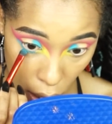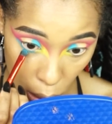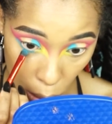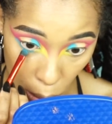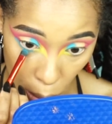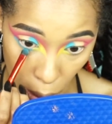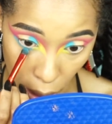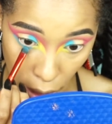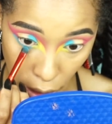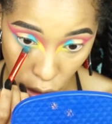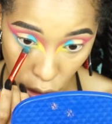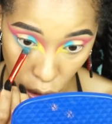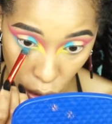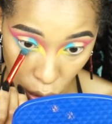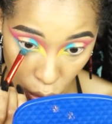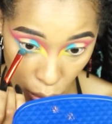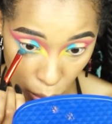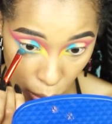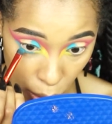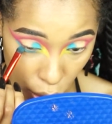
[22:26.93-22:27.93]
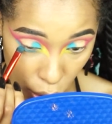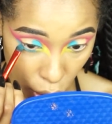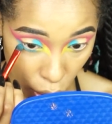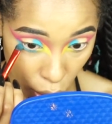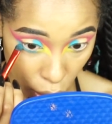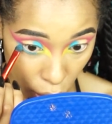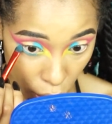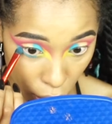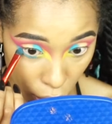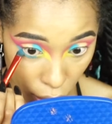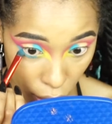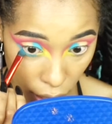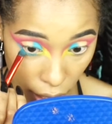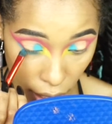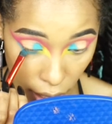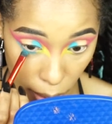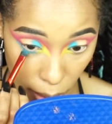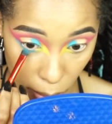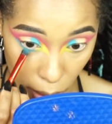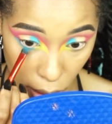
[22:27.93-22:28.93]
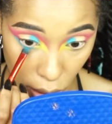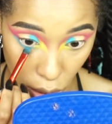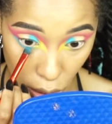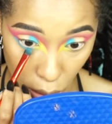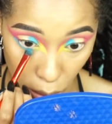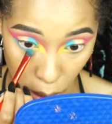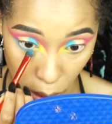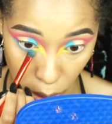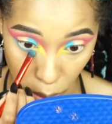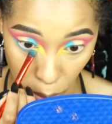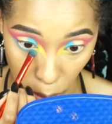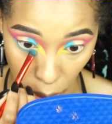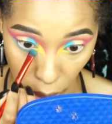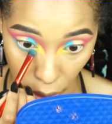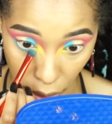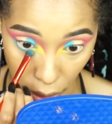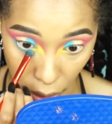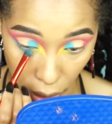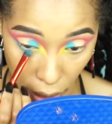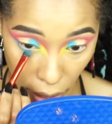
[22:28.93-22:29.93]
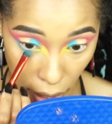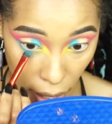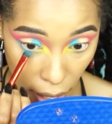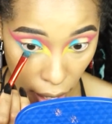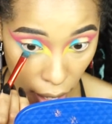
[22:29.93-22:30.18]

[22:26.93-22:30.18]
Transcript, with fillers: want to return him to his mother